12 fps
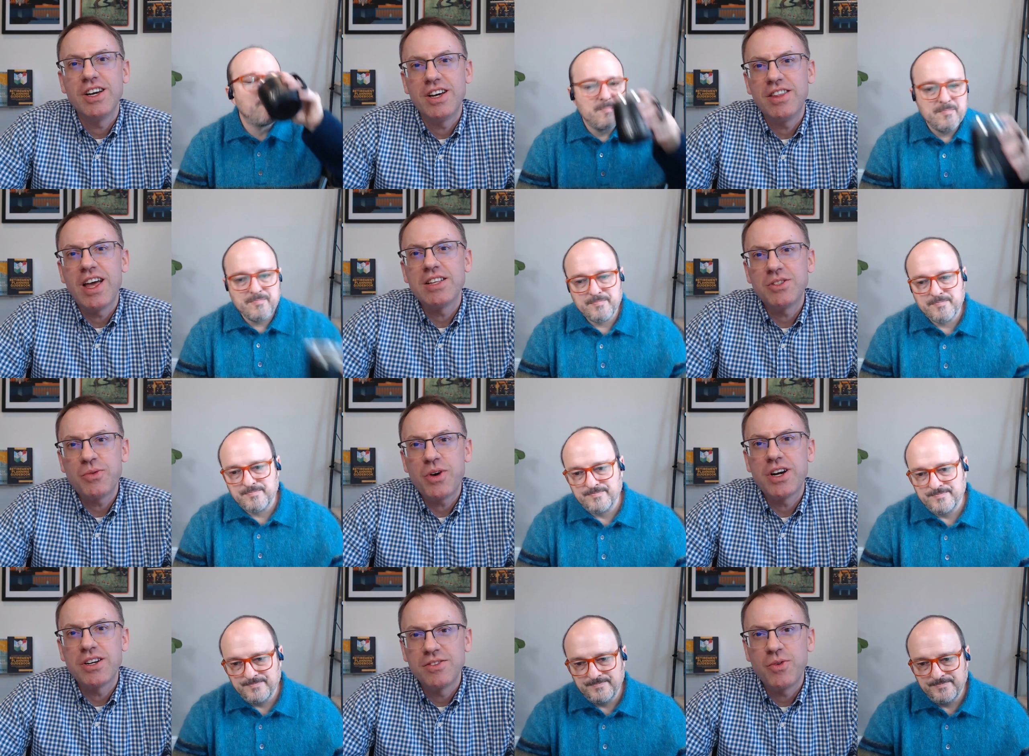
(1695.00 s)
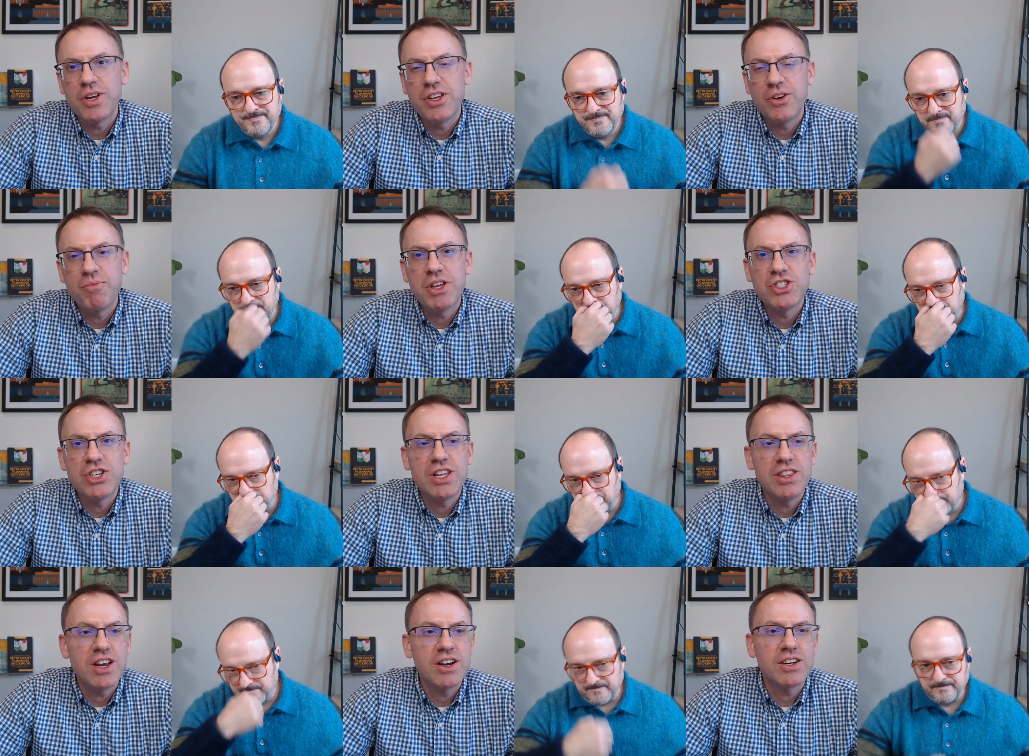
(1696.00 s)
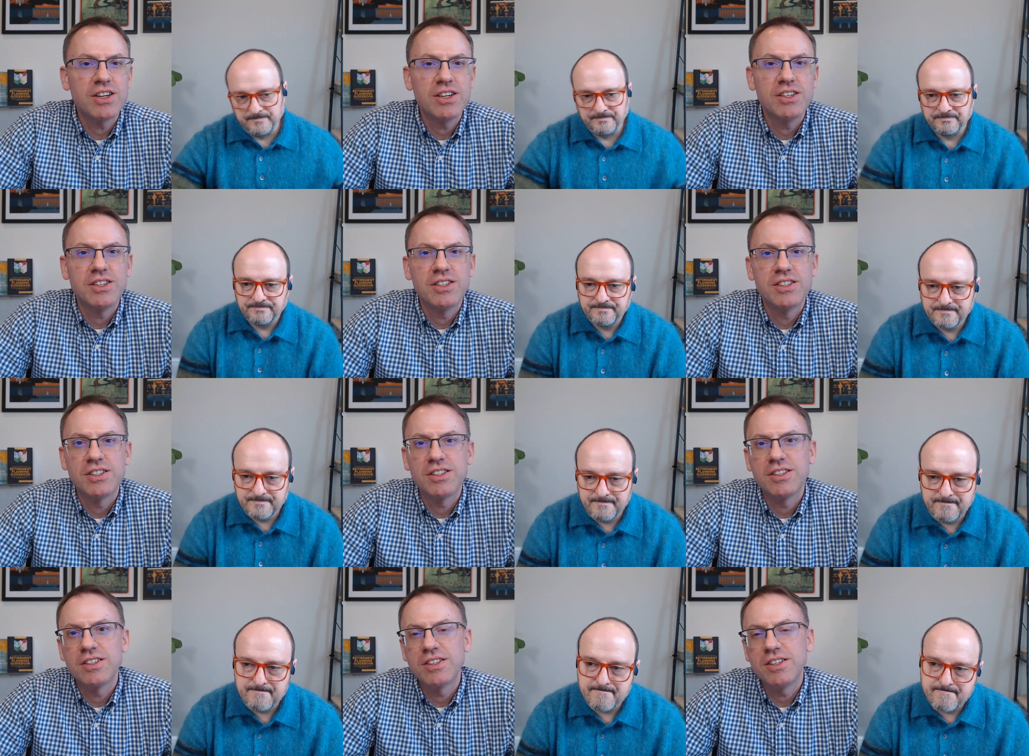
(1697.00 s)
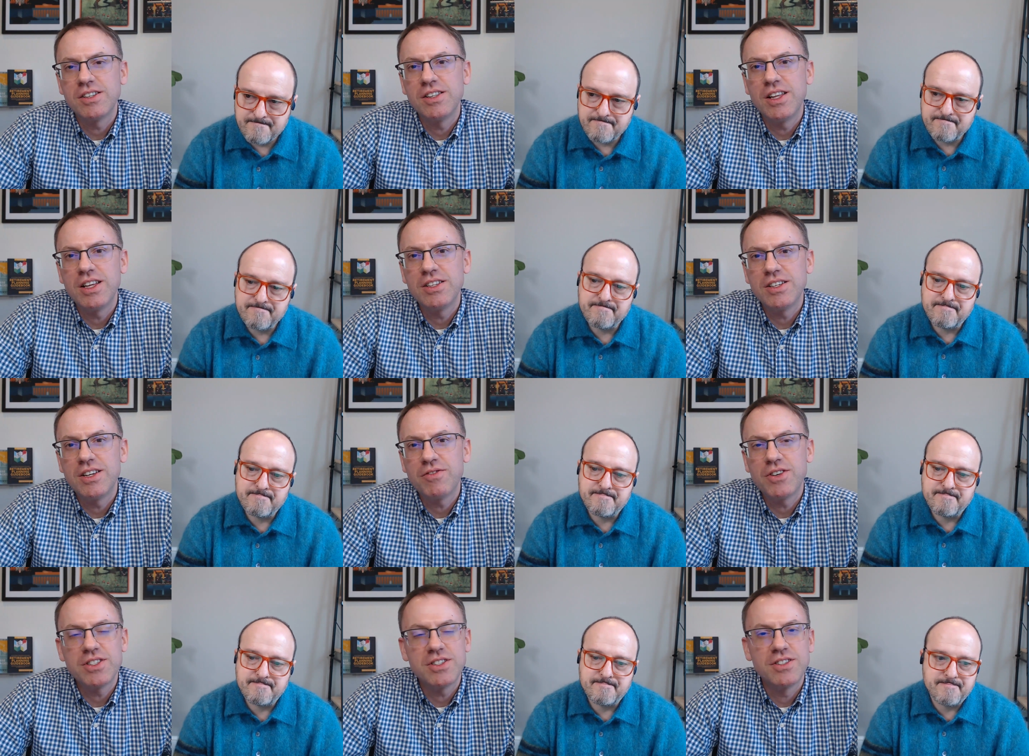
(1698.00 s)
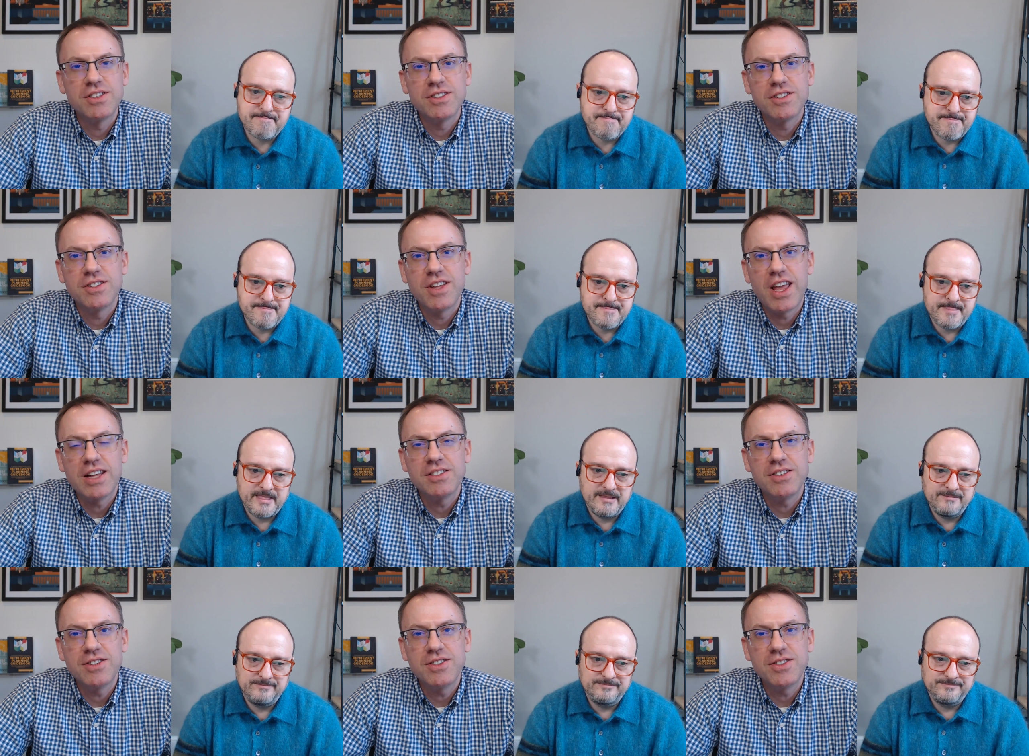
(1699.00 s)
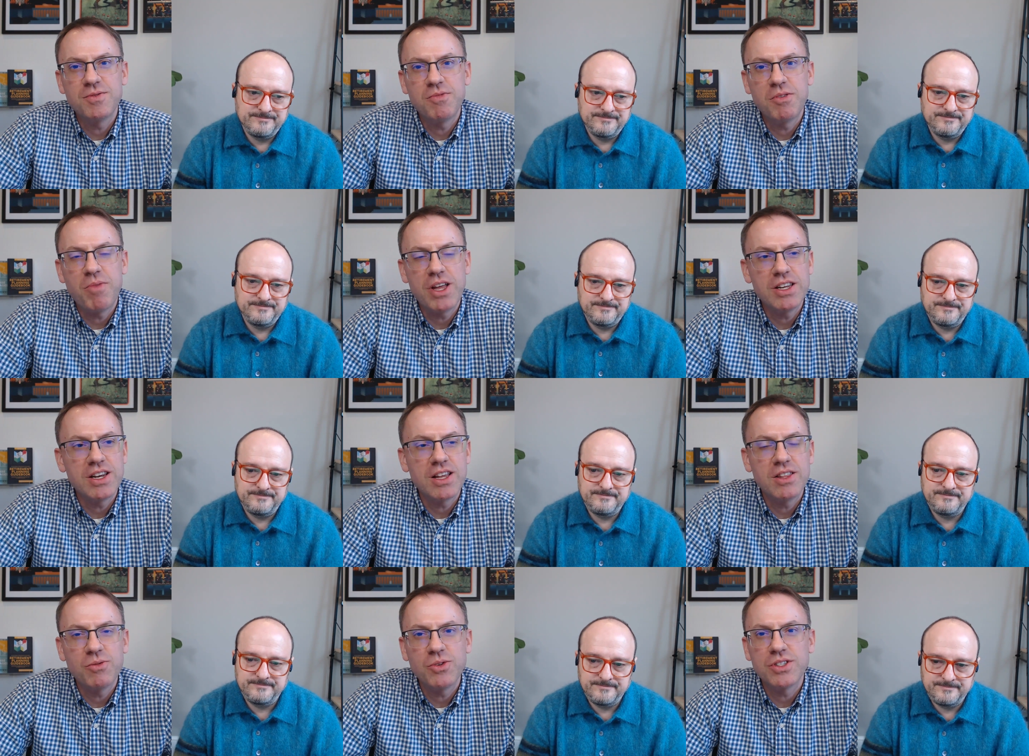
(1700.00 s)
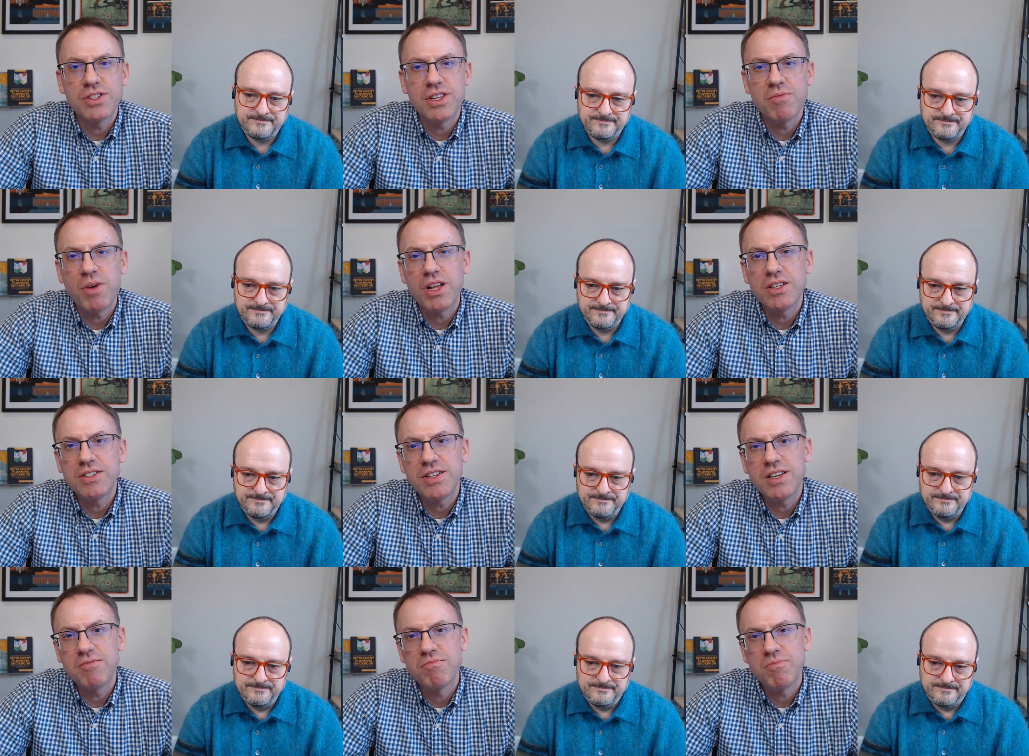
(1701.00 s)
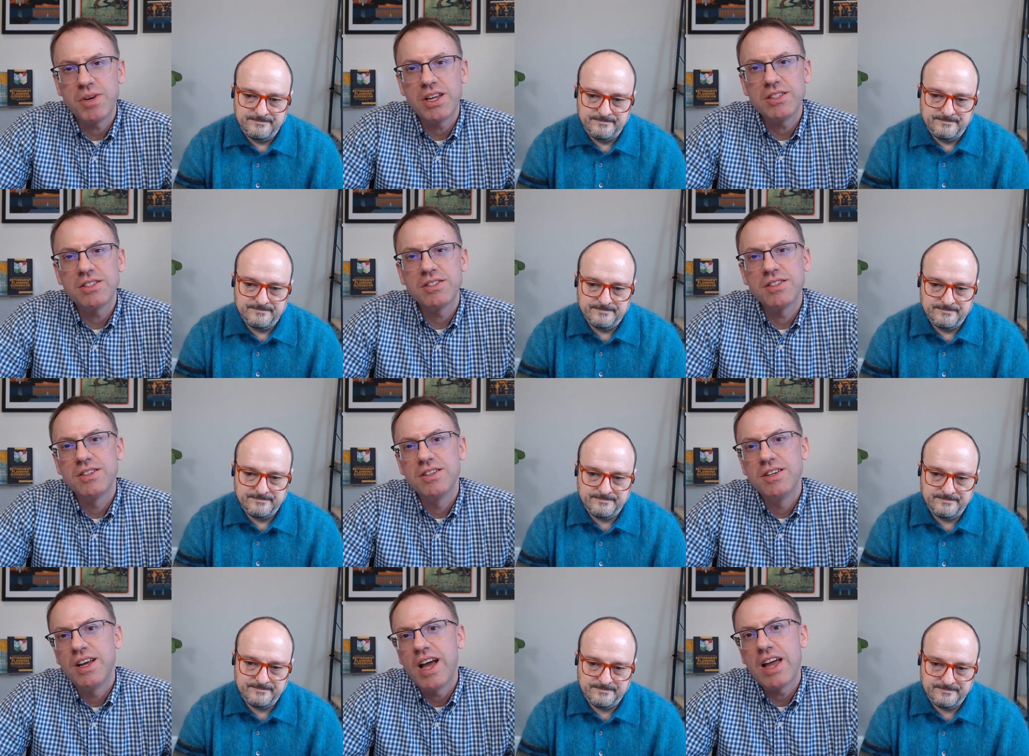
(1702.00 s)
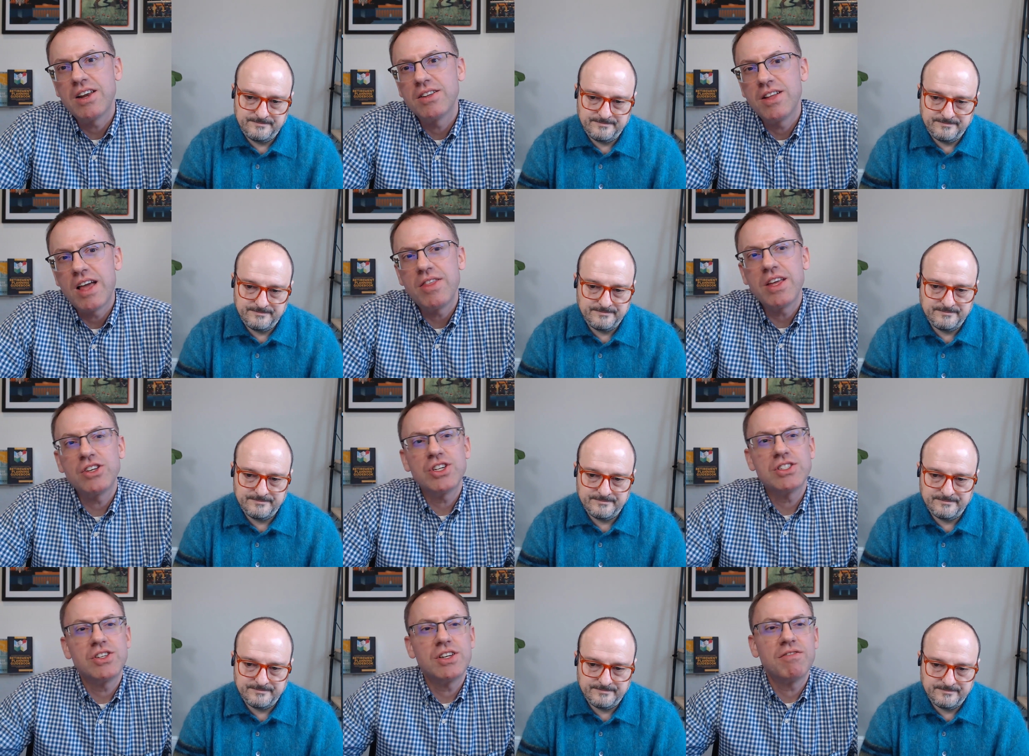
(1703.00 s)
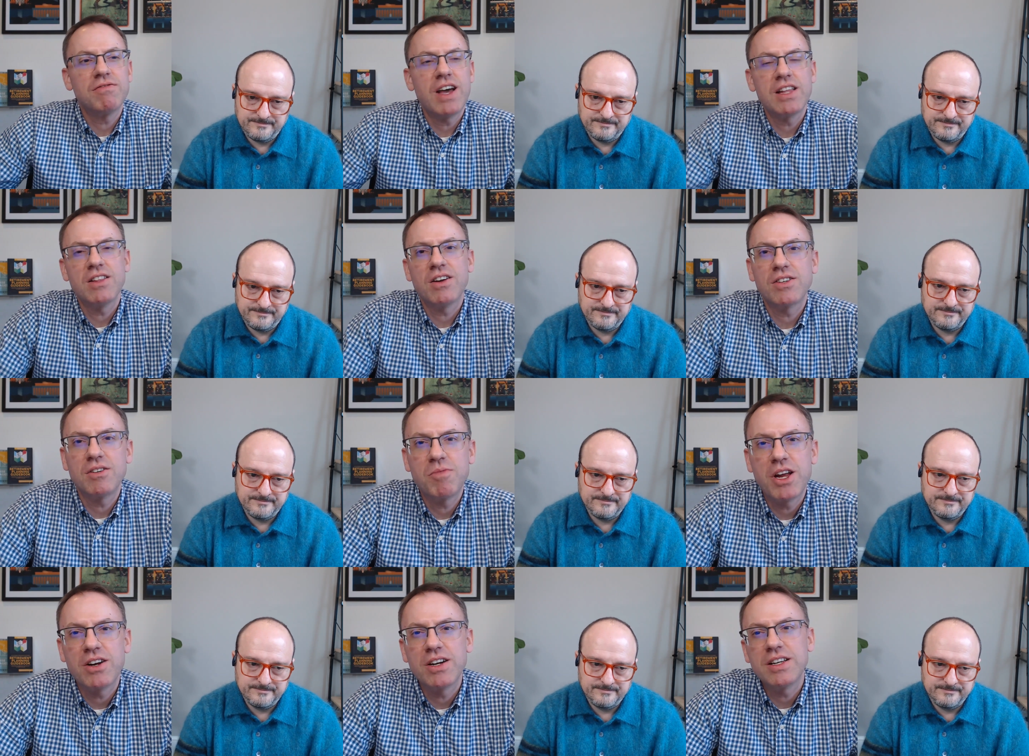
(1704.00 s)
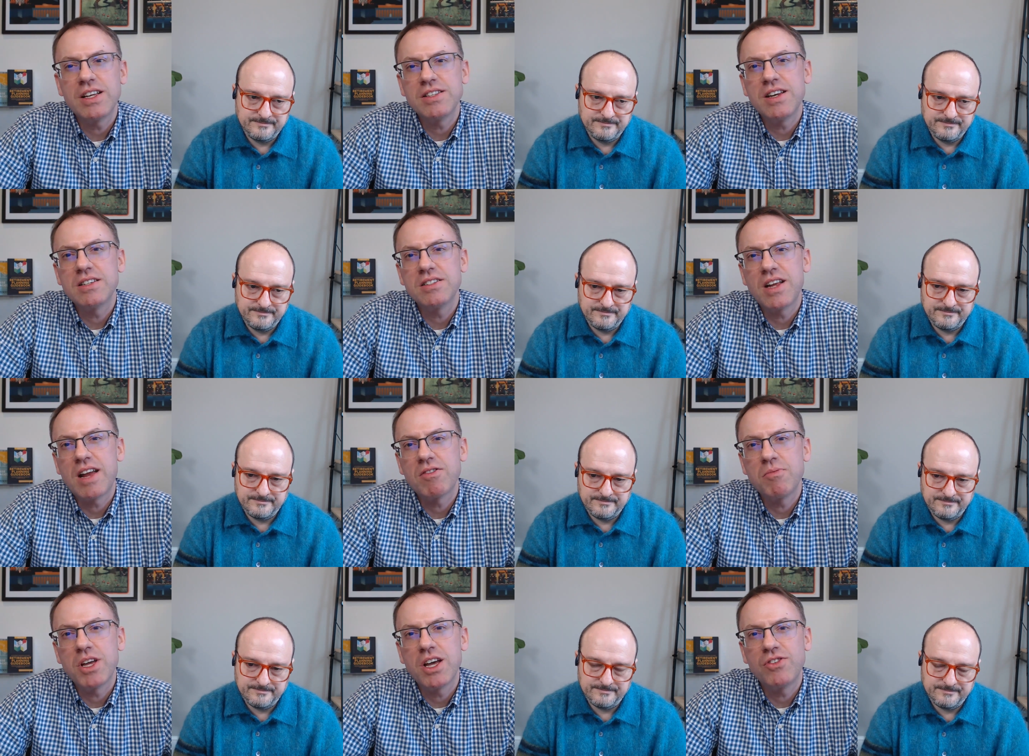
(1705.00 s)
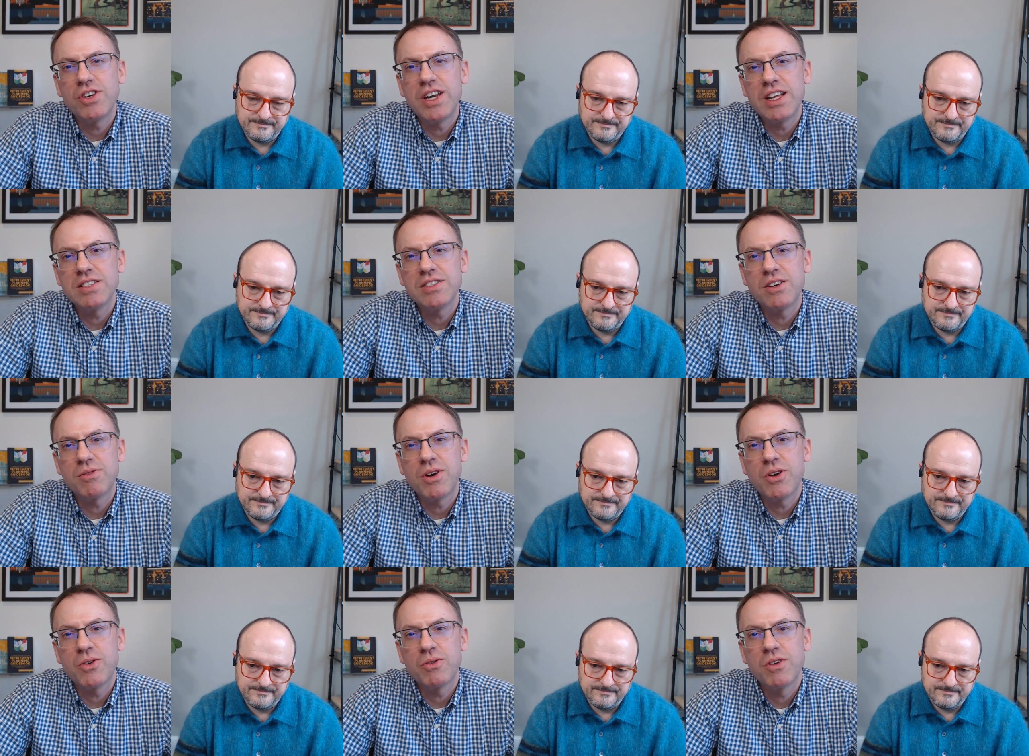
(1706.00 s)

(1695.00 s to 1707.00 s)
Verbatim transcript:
Speaker 1: uh, that's where what you're mentioning there could could lead to different answers depending on the rules of the policy. But it's I don't I think just to define long-term care, it doesn't necessarily have to be 100 days in a row,